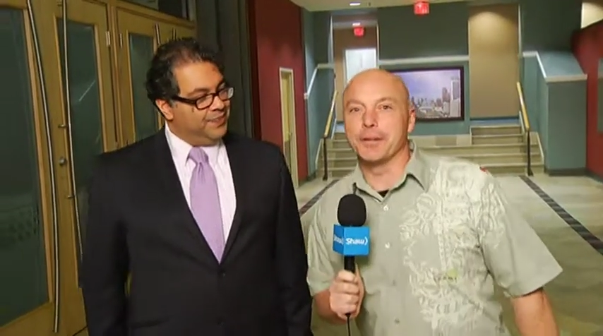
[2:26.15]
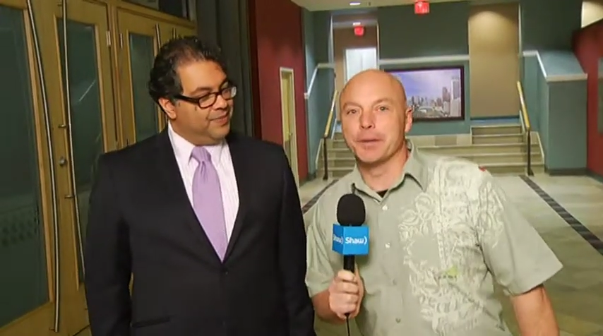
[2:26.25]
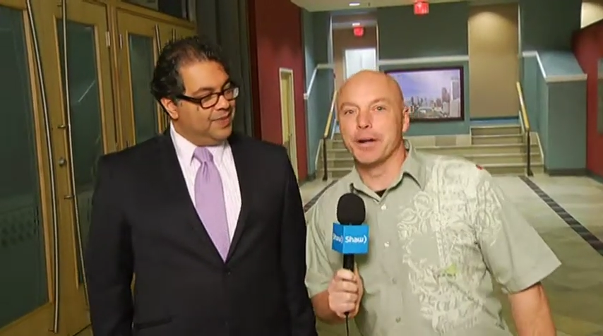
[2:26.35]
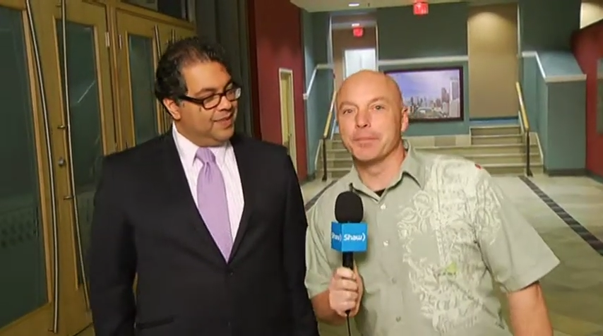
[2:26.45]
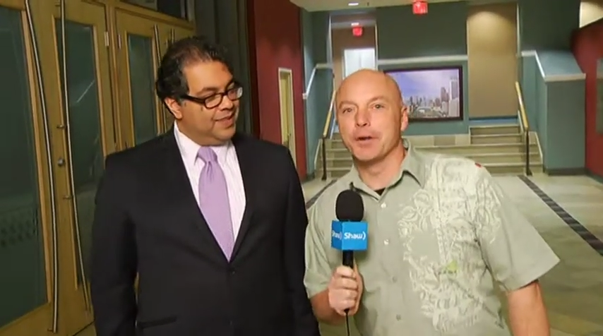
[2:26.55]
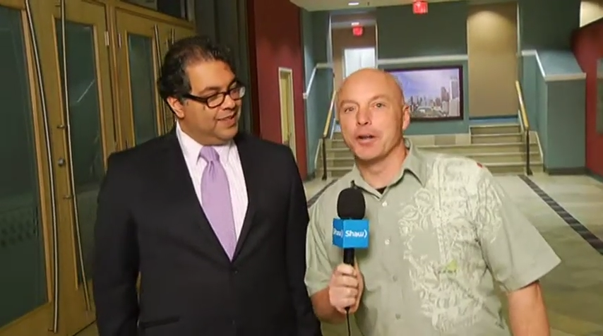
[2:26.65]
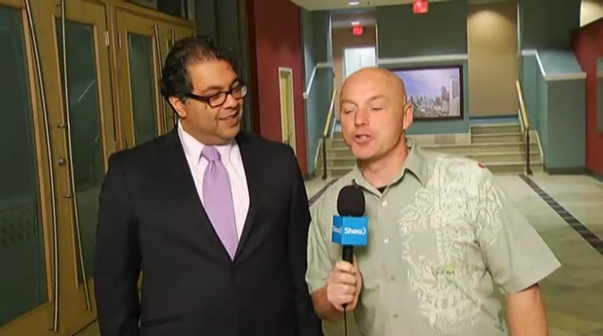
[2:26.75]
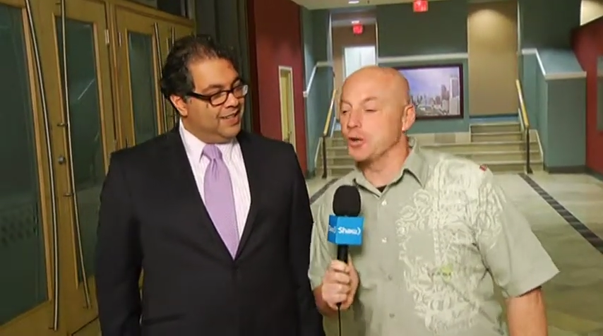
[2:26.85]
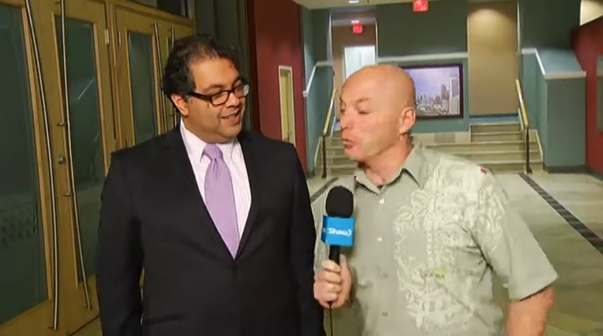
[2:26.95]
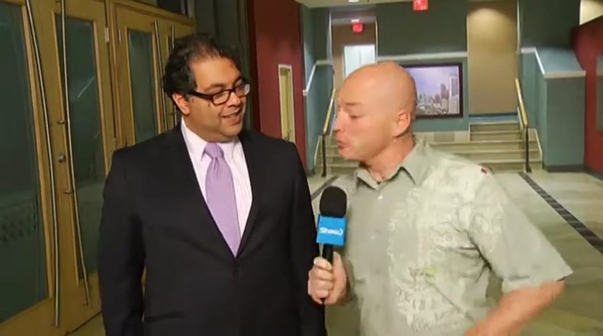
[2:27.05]
Speaker 1: coming up
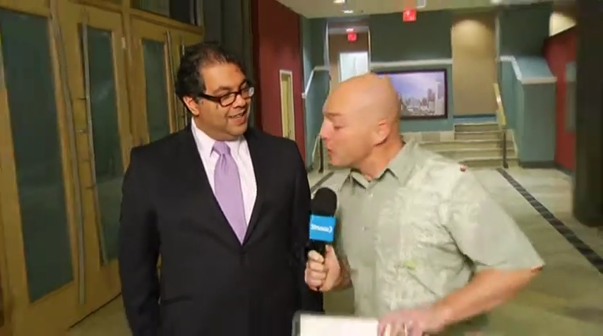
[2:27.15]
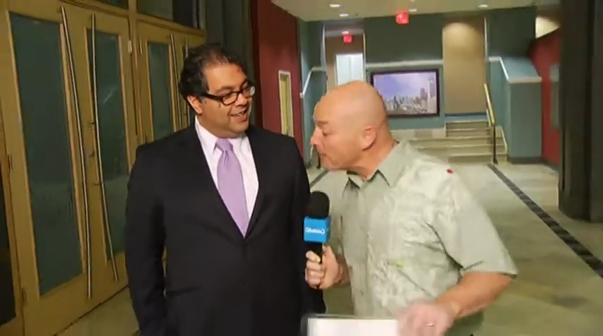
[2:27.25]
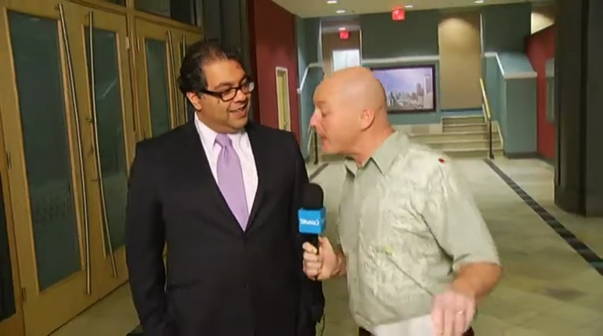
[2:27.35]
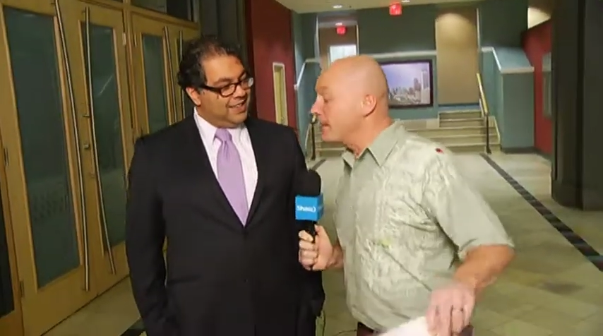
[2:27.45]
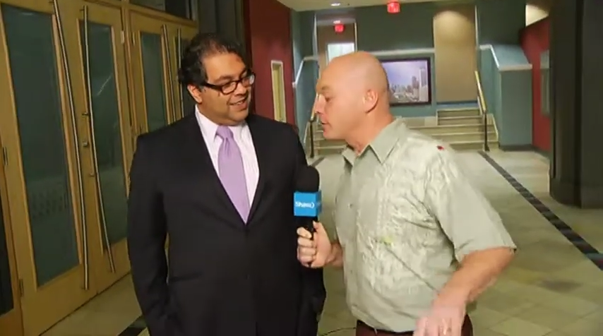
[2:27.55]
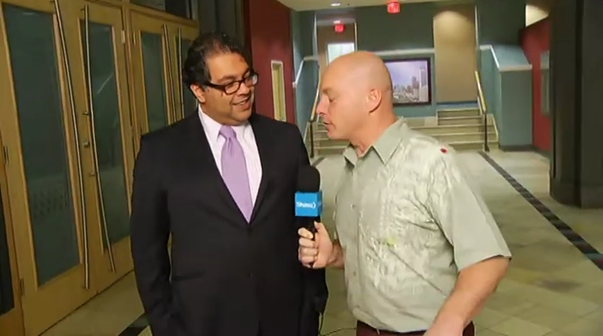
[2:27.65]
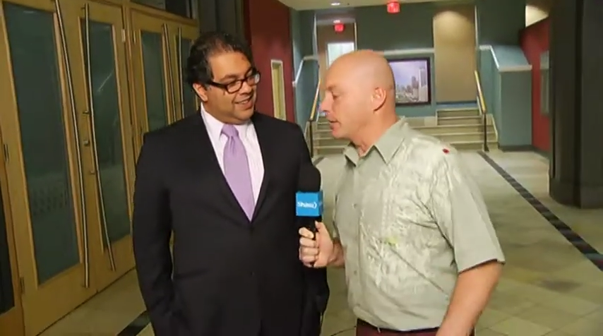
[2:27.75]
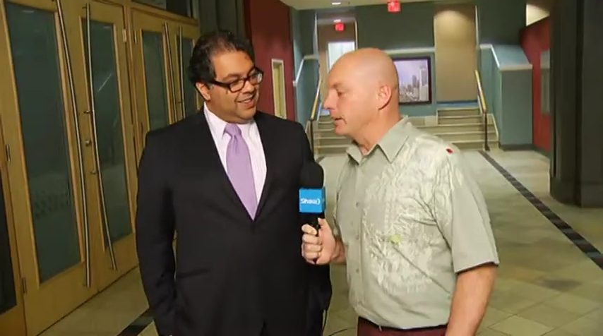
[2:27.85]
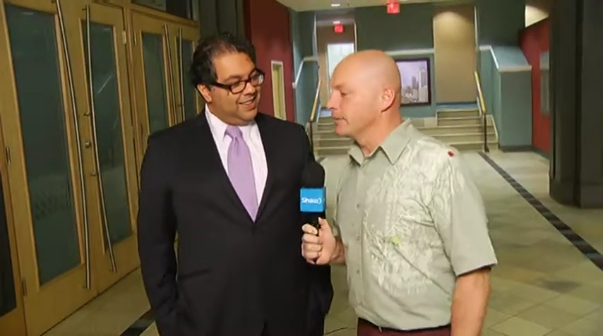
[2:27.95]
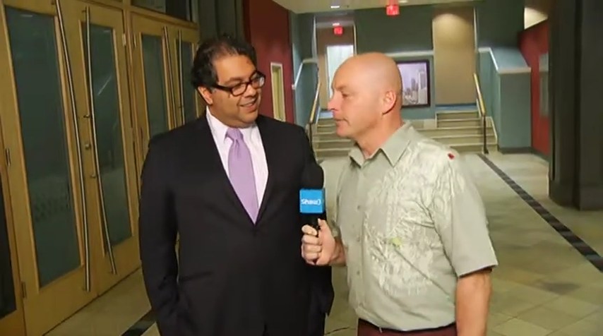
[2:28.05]
on Shaw. Not
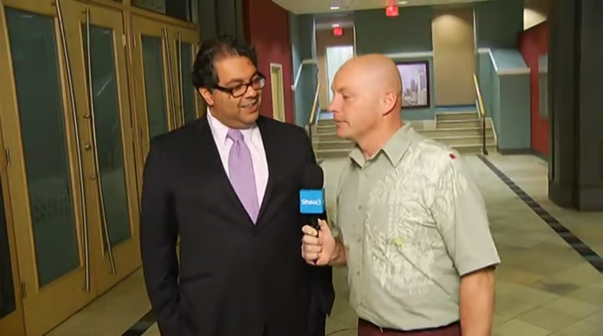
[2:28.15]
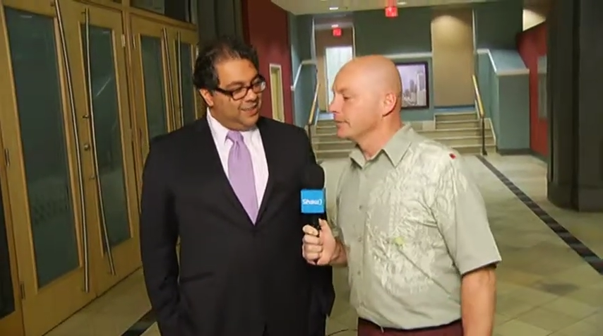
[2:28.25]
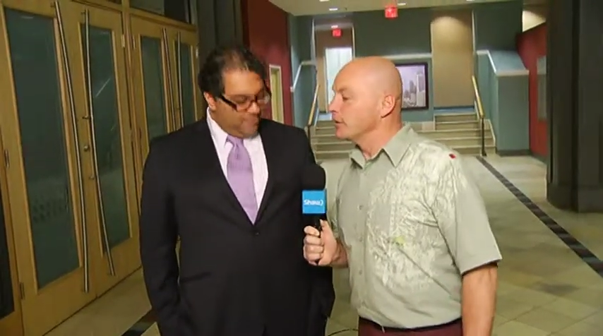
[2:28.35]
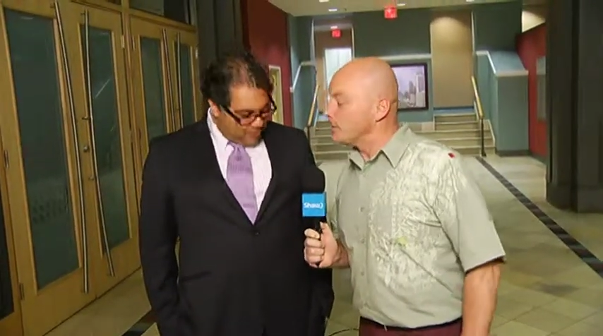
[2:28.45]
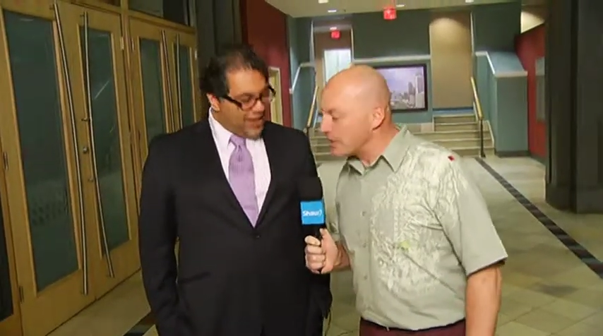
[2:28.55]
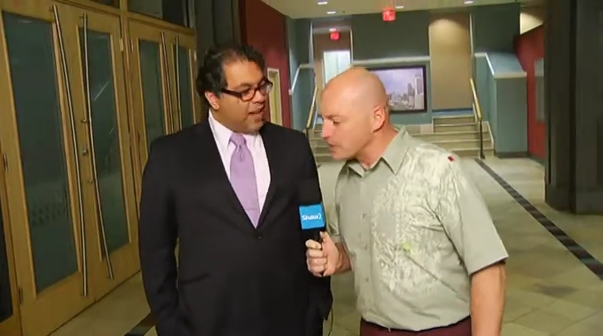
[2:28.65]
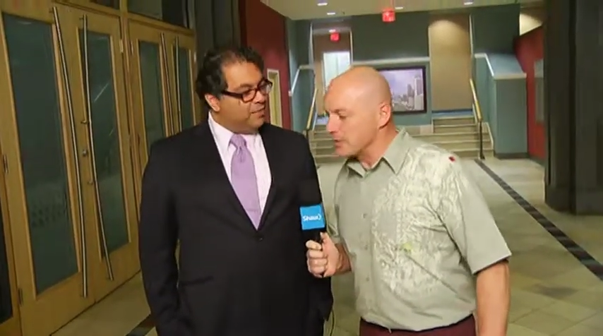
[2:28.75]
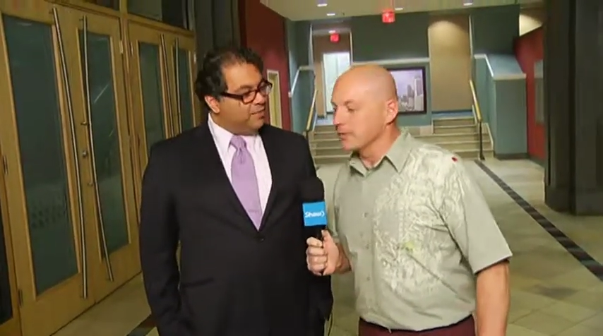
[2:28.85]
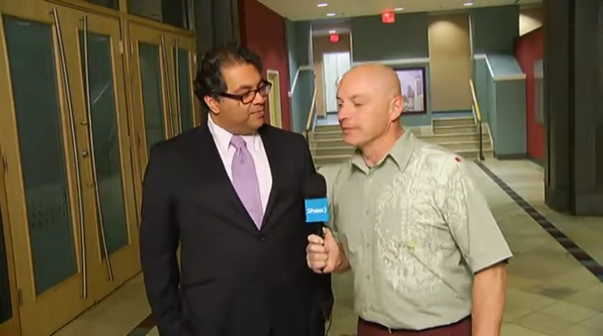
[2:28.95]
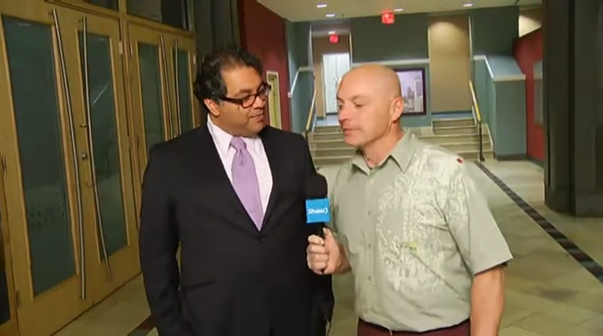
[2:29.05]
mandatory. Not but
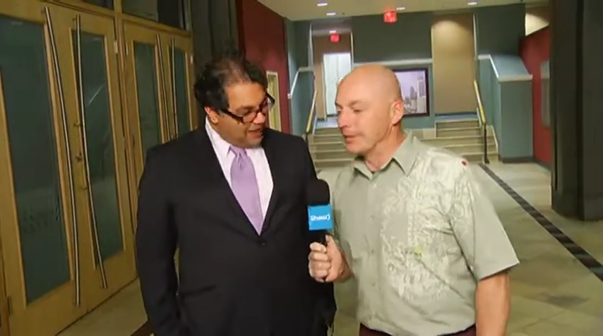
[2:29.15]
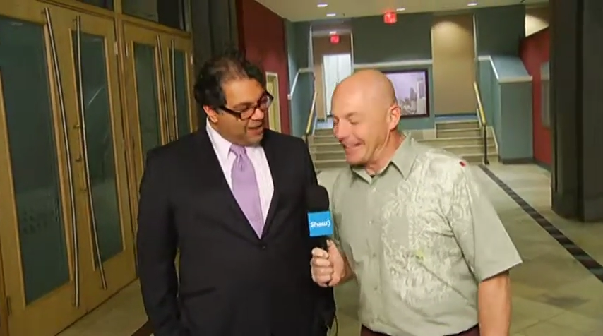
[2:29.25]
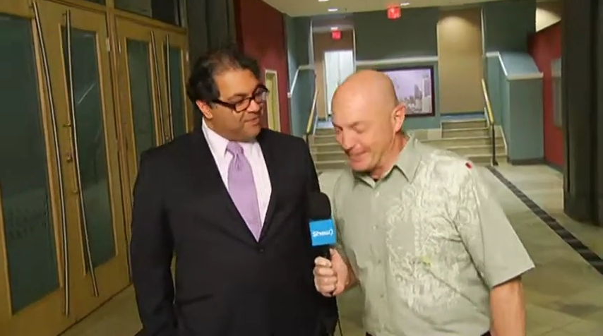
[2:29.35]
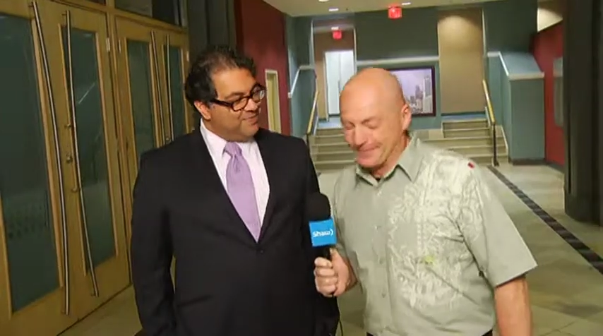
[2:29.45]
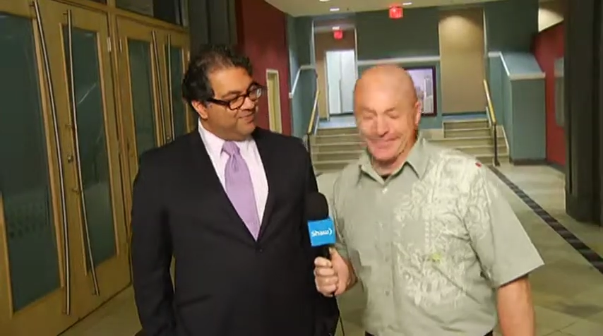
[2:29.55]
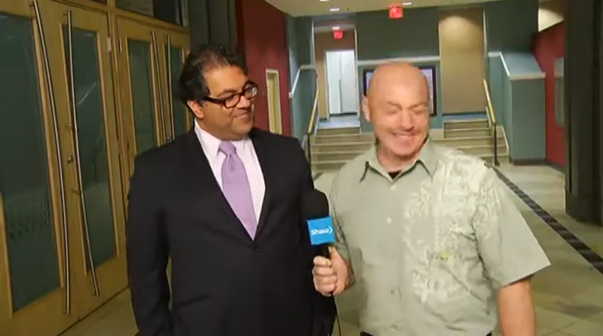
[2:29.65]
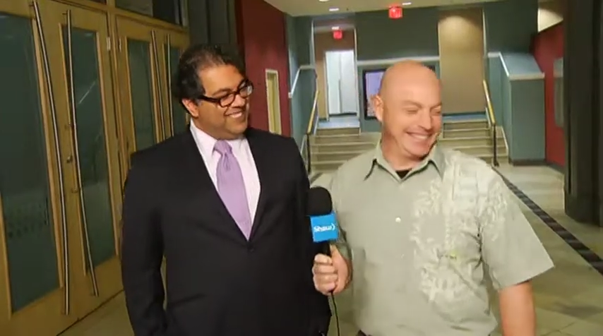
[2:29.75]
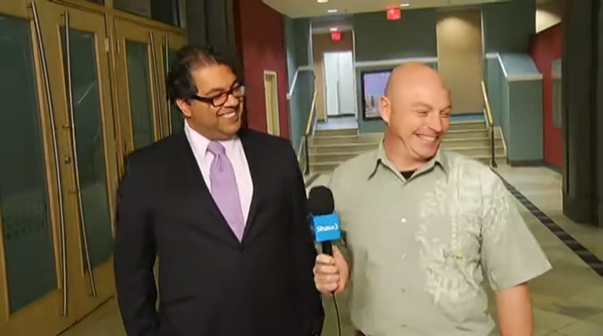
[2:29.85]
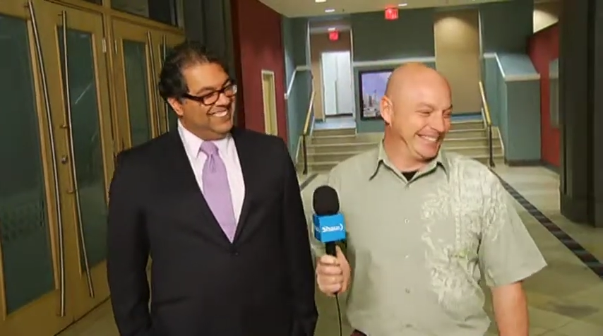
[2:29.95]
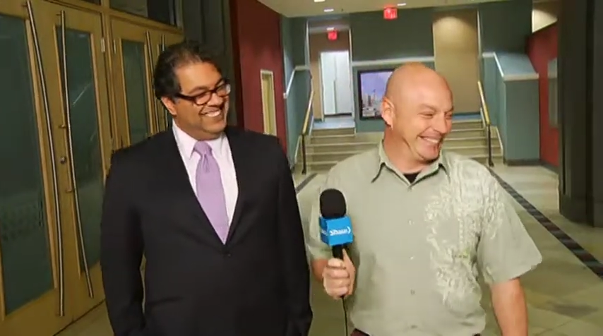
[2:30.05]
mandatory. Get him.
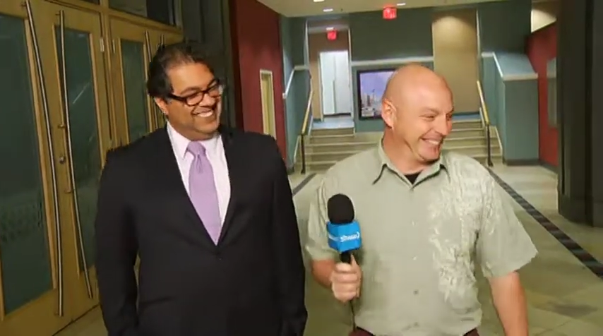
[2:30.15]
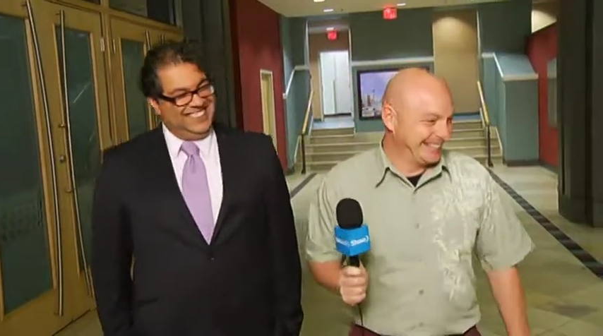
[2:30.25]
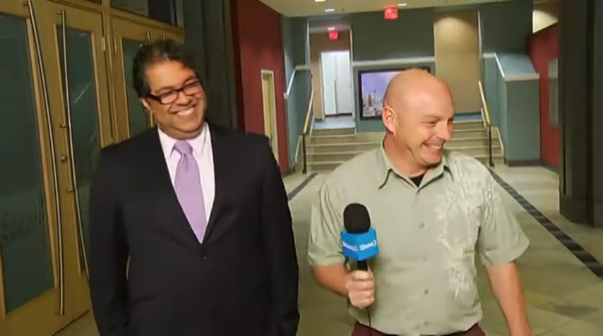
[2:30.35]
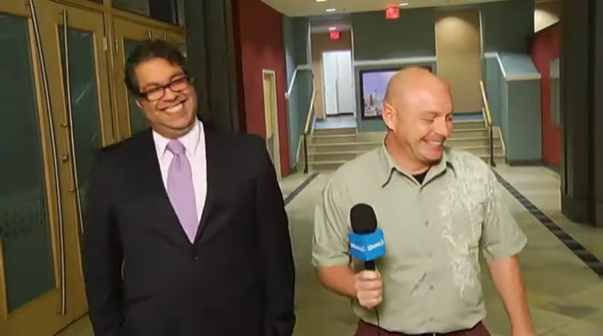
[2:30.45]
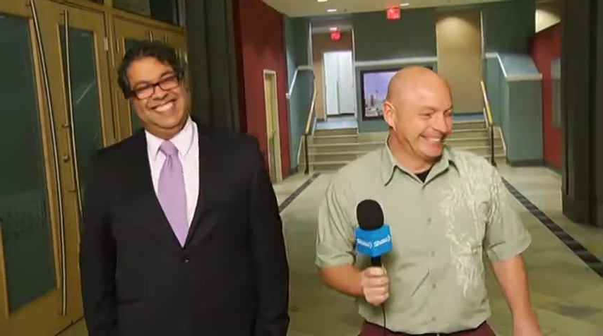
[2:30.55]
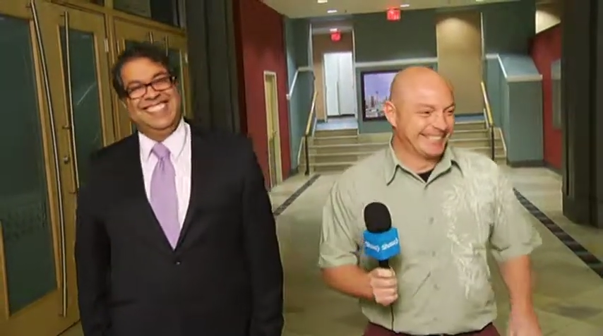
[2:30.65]
but, but get him.